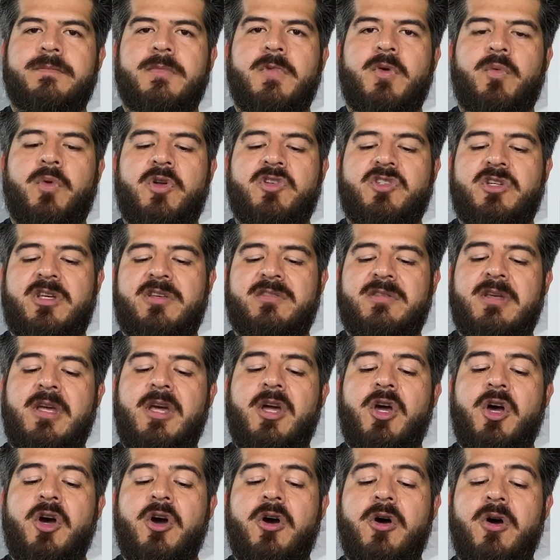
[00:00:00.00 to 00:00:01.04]
which is
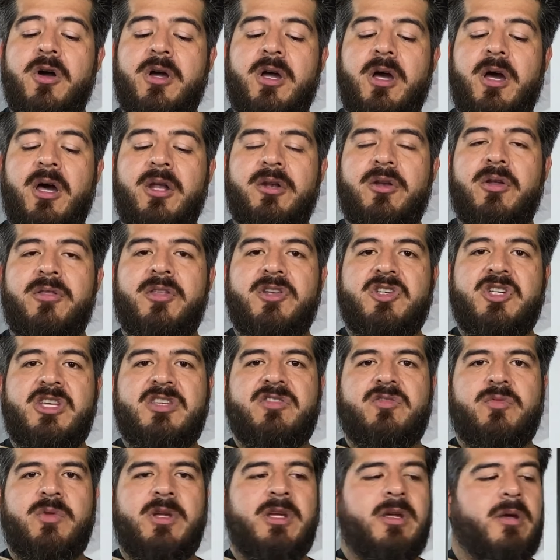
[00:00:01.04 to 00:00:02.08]
hook under the G
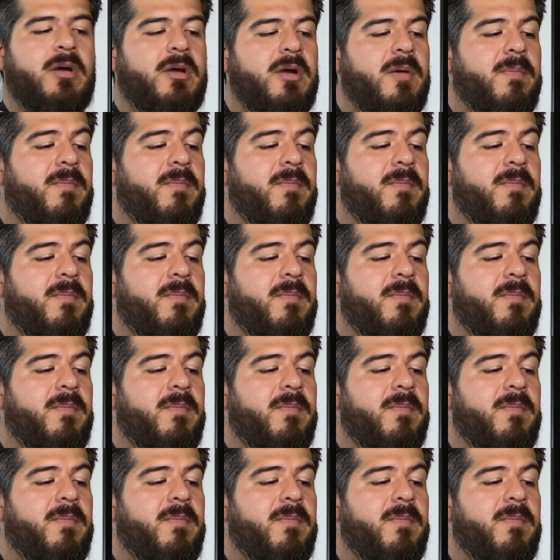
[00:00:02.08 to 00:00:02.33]
string,